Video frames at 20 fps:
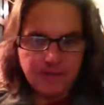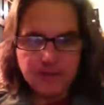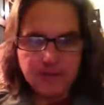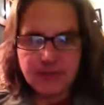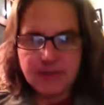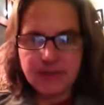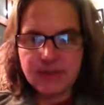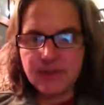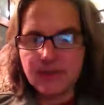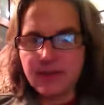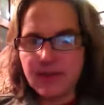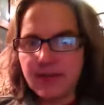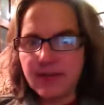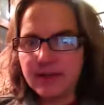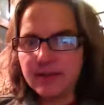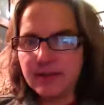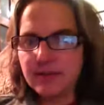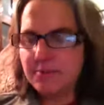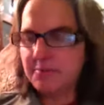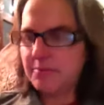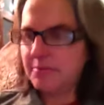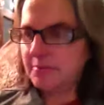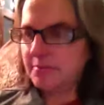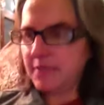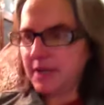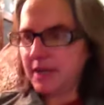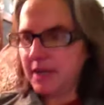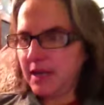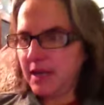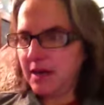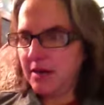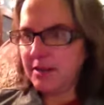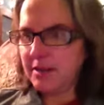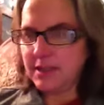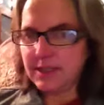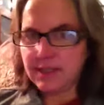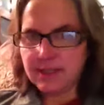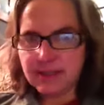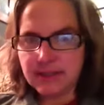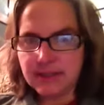so that my hair
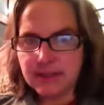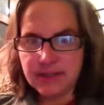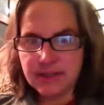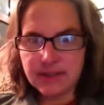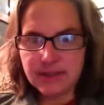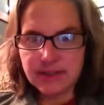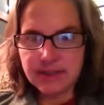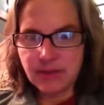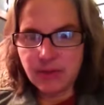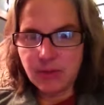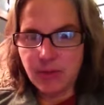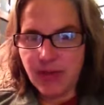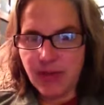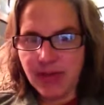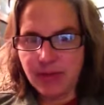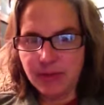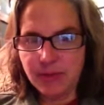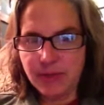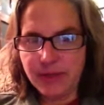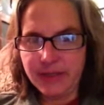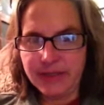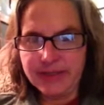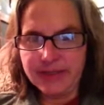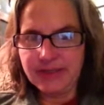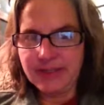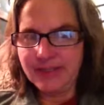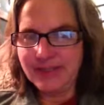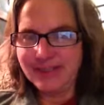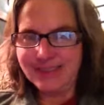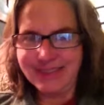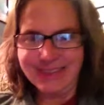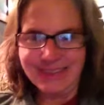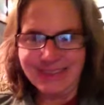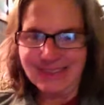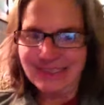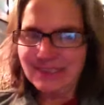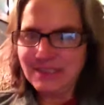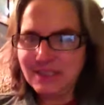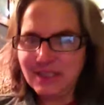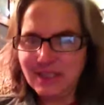doesn't look so bad, but
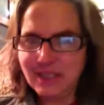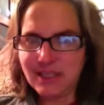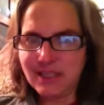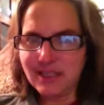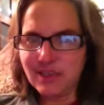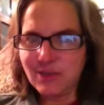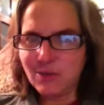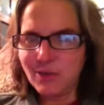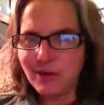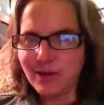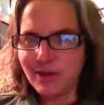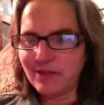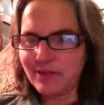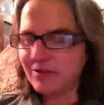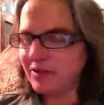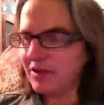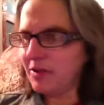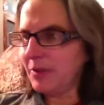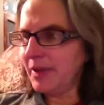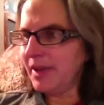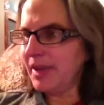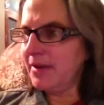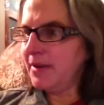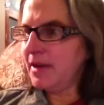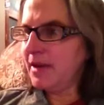nothing's working for me.